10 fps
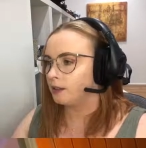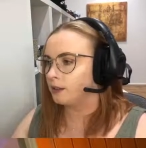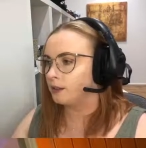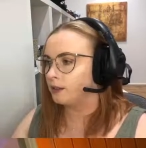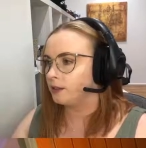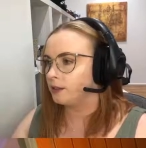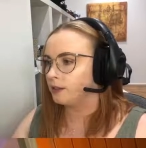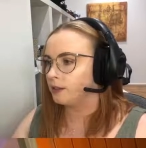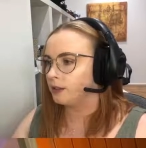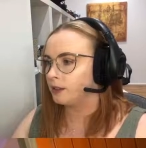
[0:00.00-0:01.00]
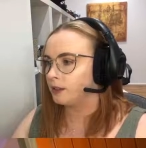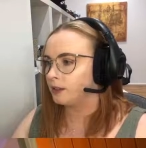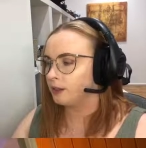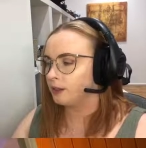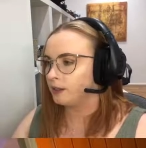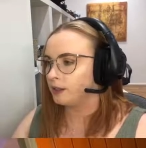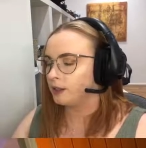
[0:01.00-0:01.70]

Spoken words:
Nobody speaks.